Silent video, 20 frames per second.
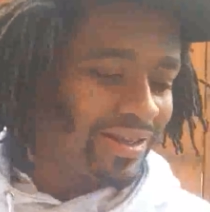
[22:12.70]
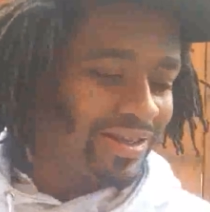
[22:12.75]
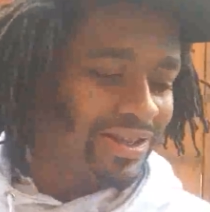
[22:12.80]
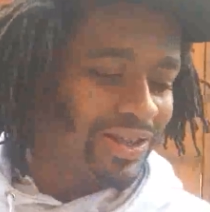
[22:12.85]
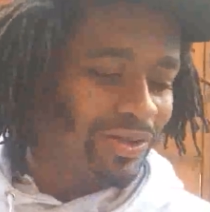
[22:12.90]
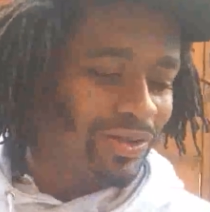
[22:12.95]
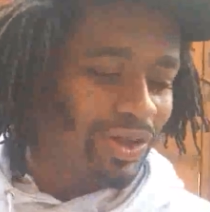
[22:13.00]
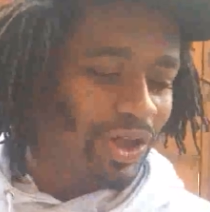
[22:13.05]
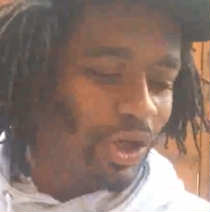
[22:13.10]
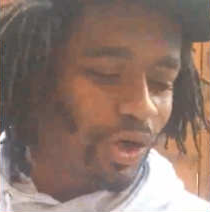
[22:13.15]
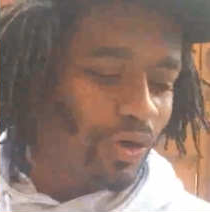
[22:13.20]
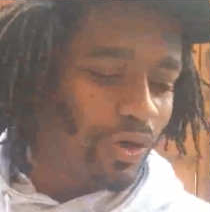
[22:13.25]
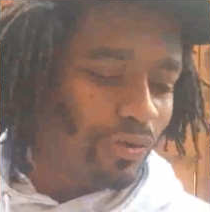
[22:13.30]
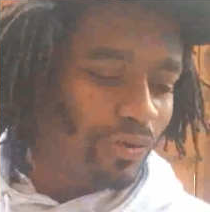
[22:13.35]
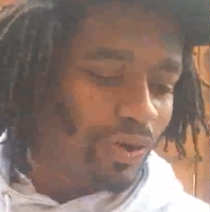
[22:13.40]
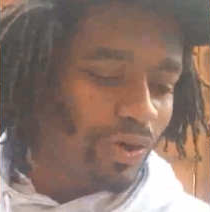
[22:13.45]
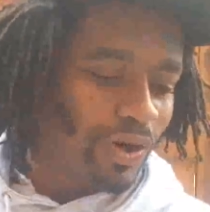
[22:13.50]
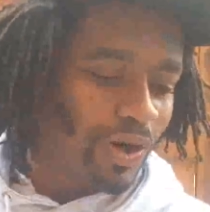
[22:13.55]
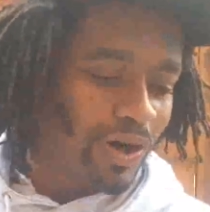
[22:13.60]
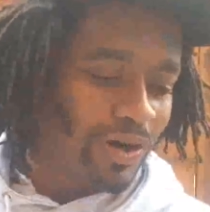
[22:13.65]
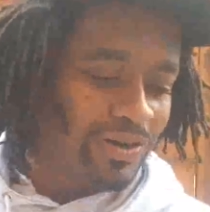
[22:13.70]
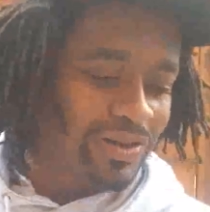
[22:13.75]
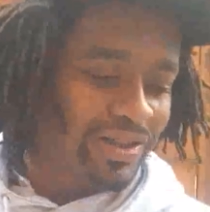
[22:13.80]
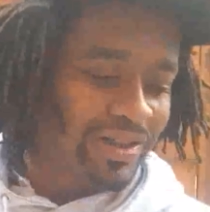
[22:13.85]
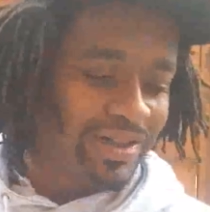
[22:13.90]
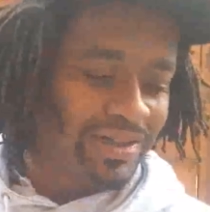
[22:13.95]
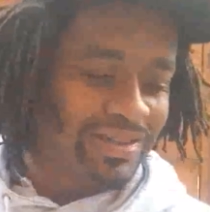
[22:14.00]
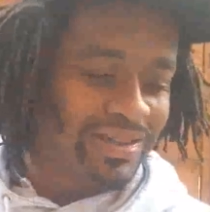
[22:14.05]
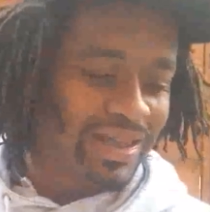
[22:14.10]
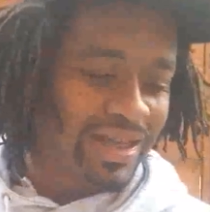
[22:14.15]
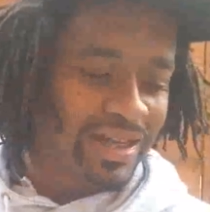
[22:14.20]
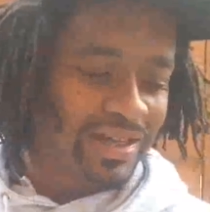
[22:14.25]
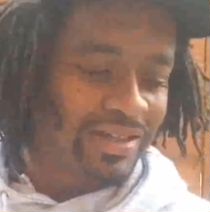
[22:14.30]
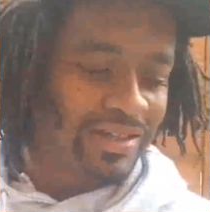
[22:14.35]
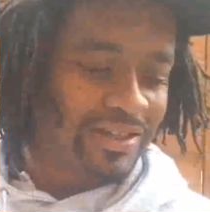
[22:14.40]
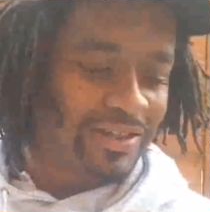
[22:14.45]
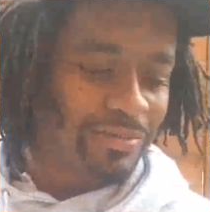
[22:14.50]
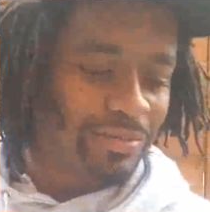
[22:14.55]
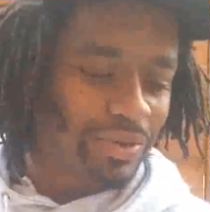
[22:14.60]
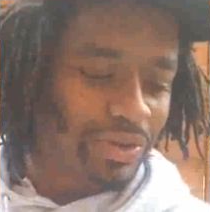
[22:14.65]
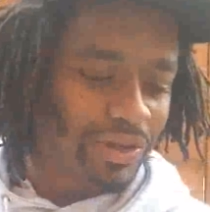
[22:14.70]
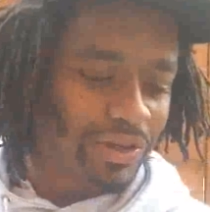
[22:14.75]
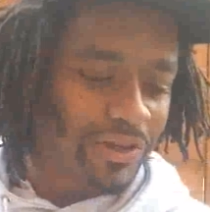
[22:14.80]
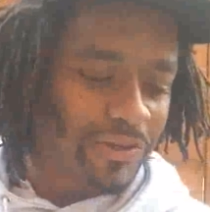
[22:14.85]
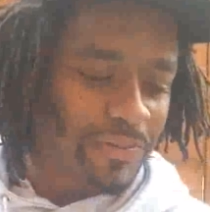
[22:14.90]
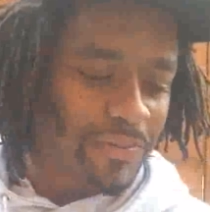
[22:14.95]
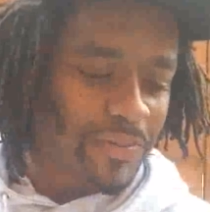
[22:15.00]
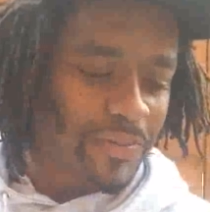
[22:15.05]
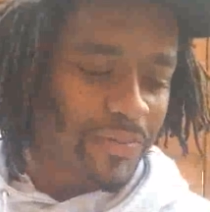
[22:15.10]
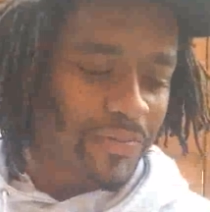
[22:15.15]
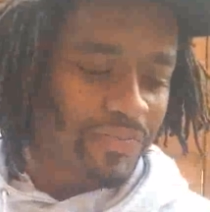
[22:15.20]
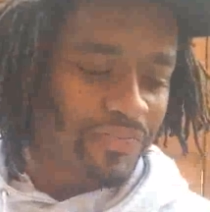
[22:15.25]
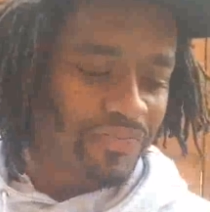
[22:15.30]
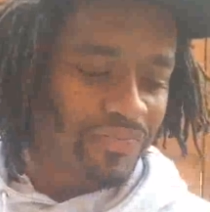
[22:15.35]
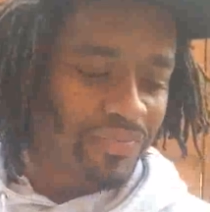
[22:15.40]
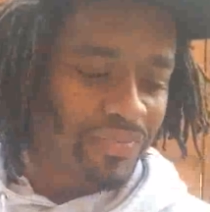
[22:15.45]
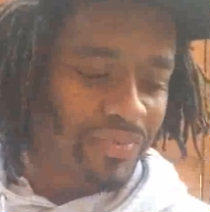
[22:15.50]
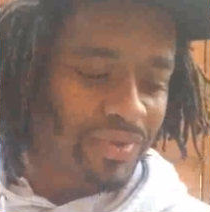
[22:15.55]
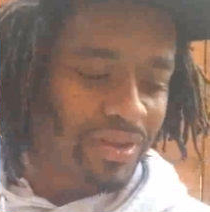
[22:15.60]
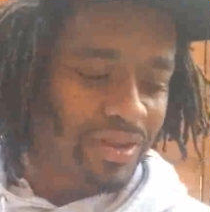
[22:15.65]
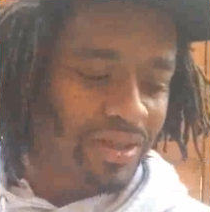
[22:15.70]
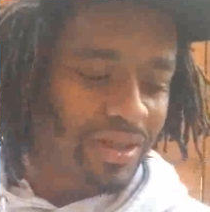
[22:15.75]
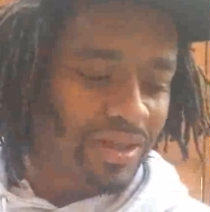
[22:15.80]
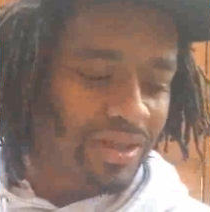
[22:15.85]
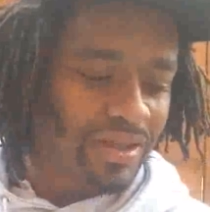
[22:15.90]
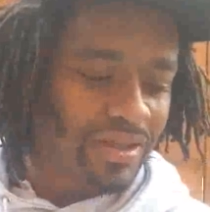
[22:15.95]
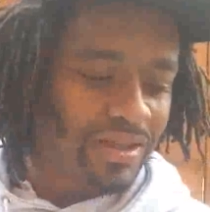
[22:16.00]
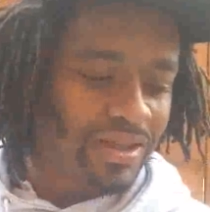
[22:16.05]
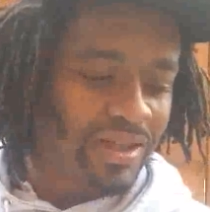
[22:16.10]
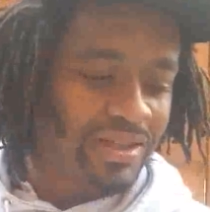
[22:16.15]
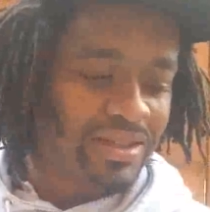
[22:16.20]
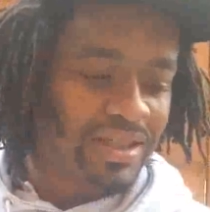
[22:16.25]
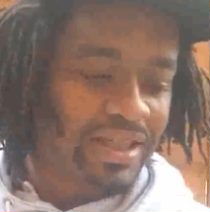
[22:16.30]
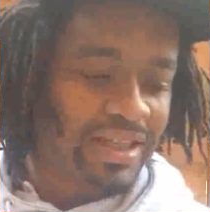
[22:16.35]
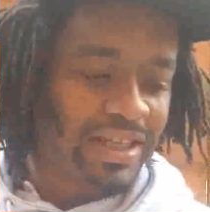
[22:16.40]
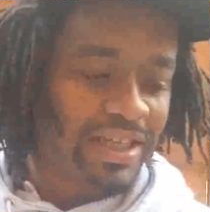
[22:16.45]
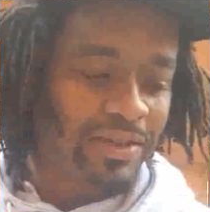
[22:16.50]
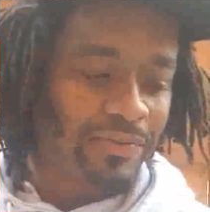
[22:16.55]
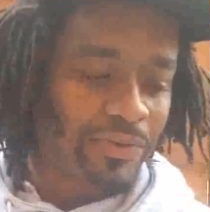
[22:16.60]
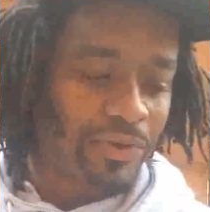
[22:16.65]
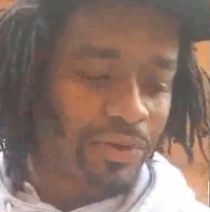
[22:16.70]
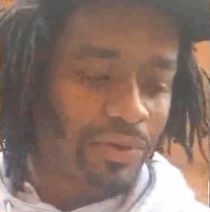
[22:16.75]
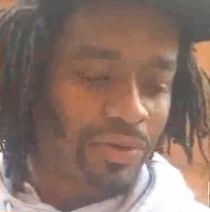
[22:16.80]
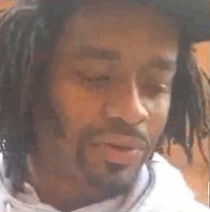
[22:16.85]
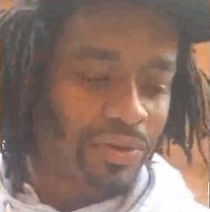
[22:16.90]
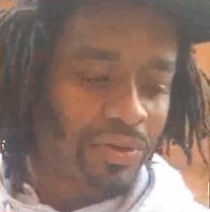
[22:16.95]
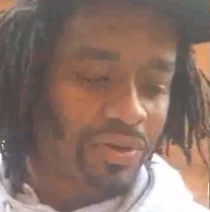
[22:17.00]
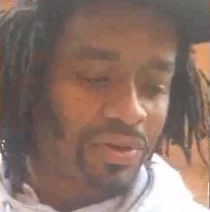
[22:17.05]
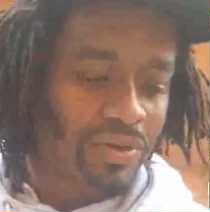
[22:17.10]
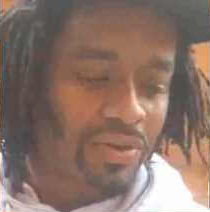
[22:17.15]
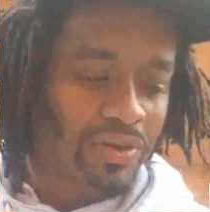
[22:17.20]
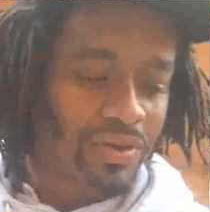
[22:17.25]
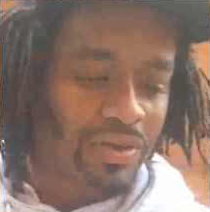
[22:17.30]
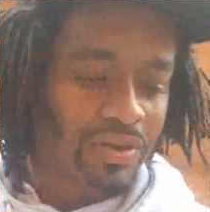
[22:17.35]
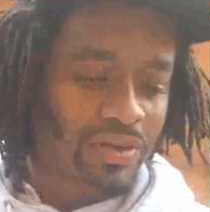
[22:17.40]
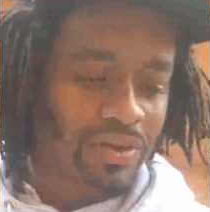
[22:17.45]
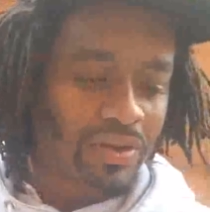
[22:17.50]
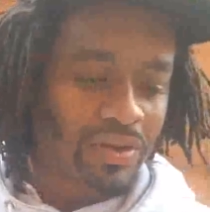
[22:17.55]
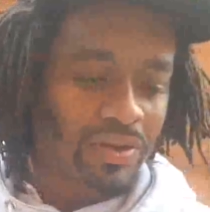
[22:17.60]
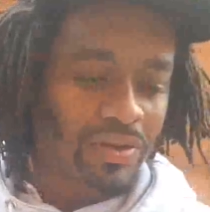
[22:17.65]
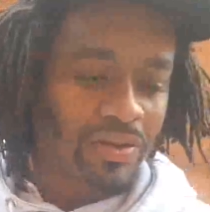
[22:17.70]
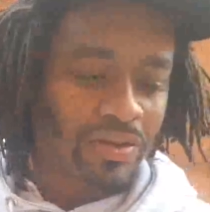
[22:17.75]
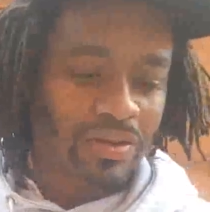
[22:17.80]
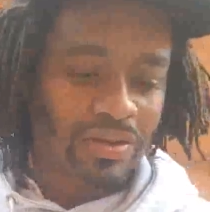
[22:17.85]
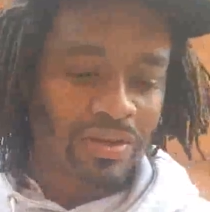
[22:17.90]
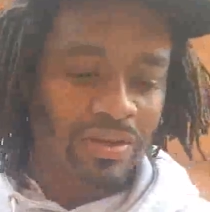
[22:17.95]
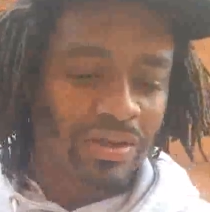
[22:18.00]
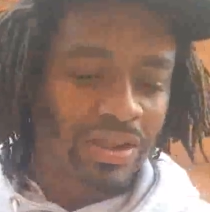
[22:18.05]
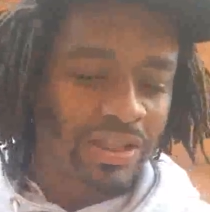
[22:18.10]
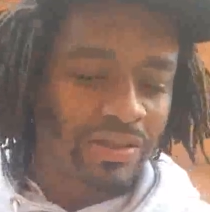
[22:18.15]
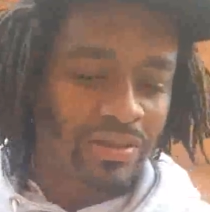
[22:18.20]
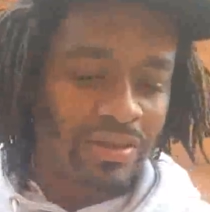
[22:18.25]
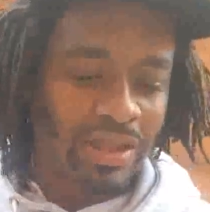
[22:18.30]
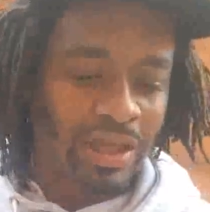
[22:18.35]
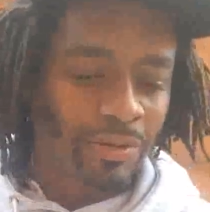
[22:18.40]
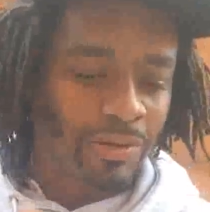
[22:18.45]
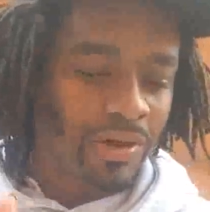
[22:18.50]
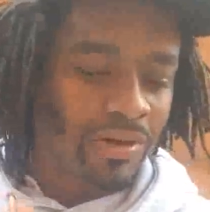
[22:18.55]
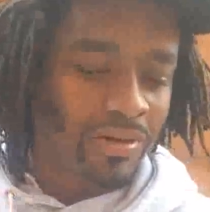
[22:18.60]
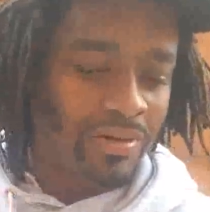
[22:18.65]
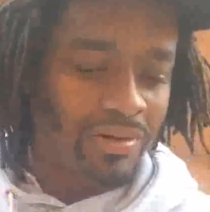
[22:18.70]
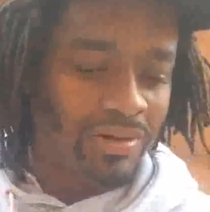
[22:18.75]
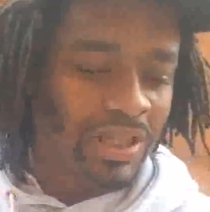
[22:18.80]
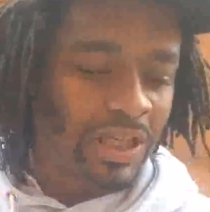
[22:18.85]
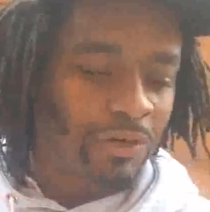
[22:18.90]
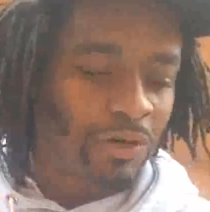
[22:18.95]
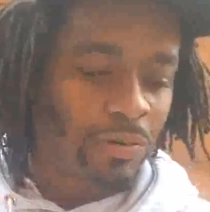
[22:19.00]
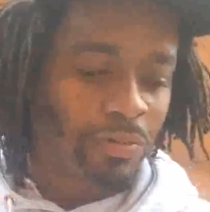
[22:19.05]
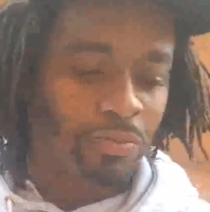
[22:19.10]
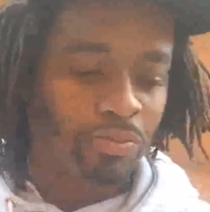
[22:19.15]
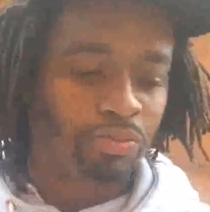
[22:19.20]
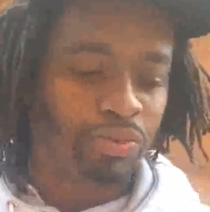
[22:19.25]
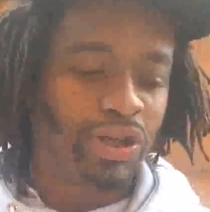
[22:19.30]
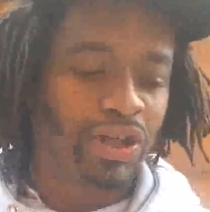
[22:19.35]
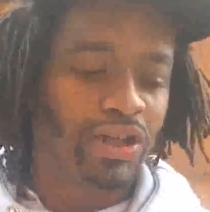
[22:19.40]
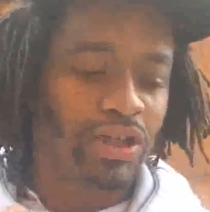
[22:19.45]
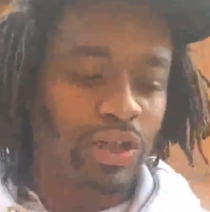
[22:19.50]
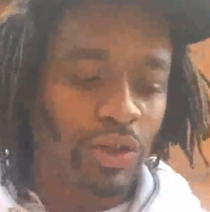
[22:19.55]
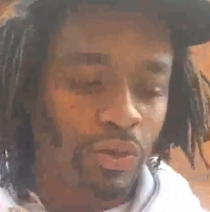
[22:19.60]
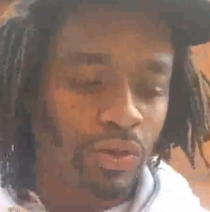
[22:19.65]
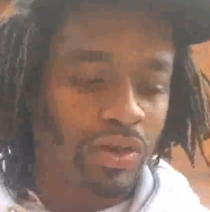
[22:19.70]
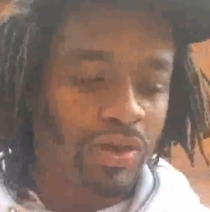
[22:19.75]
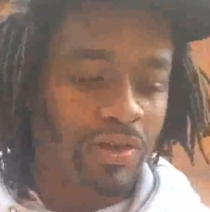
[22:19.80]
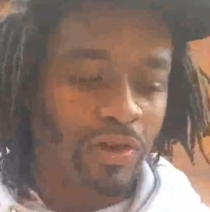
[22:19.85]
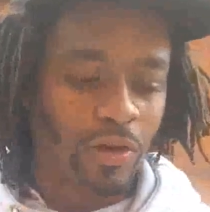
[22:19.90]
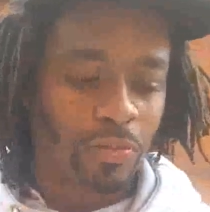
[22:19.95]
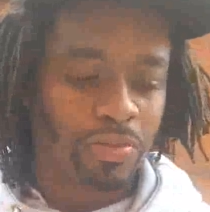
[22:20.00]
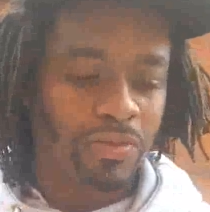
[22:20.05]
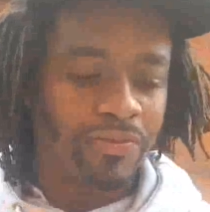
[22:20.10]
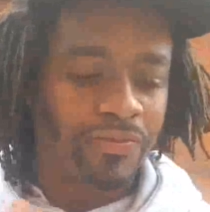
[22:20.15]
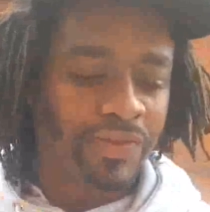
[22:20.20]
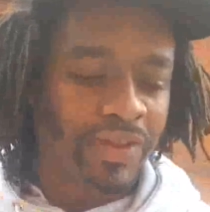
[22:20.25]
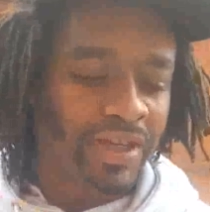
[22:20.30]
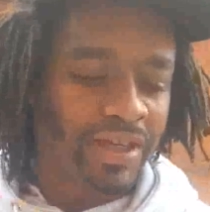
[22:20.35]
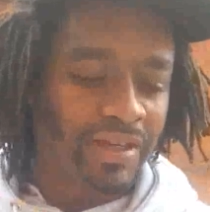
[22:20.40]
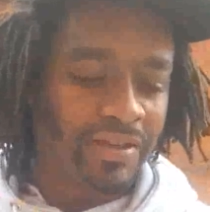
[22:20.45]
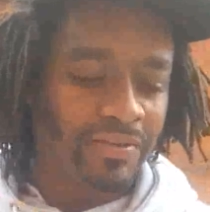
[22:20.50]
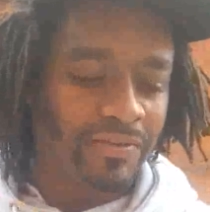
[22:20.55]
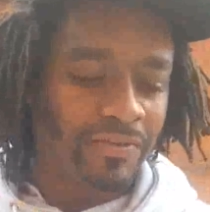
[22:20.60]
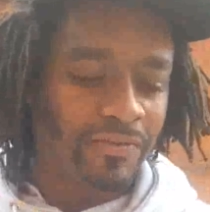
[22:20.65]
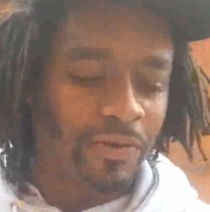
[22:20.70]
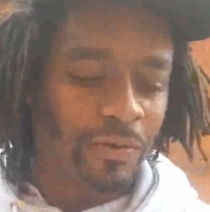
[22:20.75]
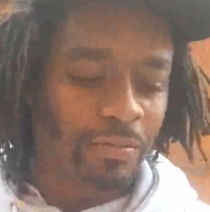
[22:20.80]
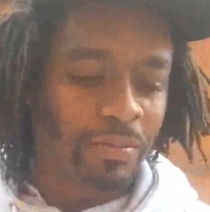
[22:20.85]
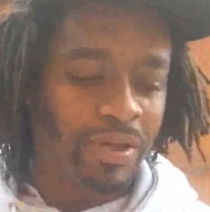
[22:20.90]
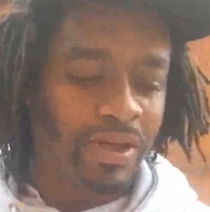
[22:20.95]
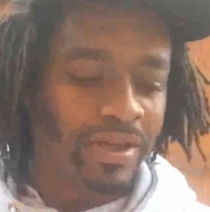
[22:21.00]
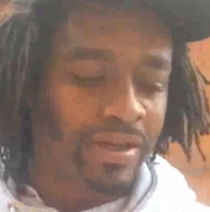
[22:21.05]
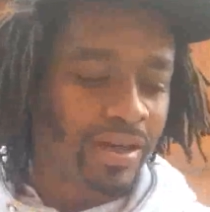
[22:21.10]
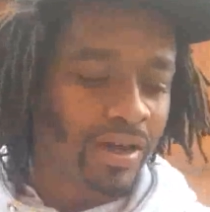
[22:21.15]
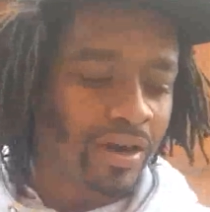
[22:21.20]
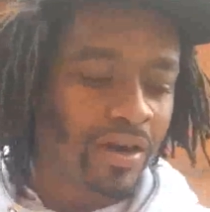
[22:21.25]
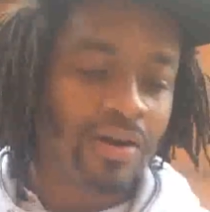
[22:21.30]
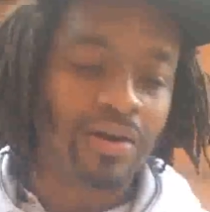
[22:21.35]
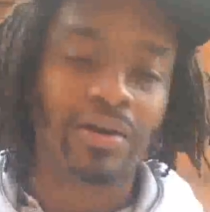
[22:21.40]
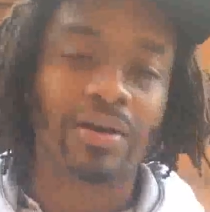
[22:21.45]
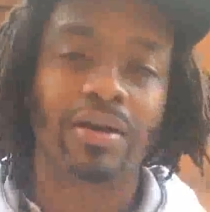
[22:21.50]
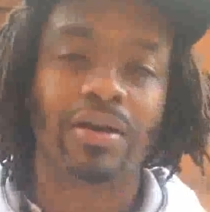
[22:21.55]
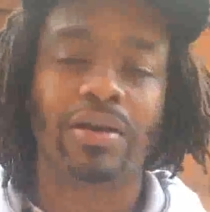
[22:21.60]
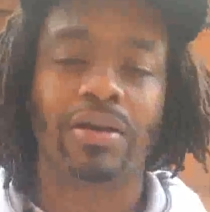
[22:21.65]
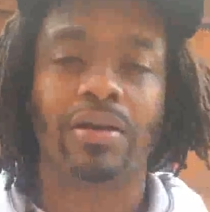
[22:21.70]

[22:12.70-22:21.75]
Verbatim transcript: So Noah wrote all things down in this book. Thus evil, they were precluded or prevented from being hurt.